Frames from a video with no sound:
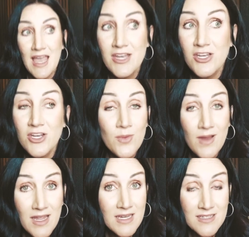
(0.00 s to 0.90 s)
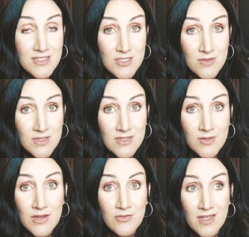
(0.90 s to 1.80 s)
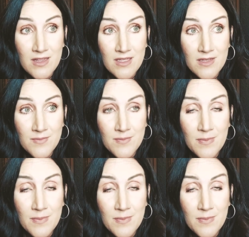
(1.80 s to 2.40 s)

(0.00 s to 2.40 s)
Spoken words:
And you know why I didn't do it, quite frankly?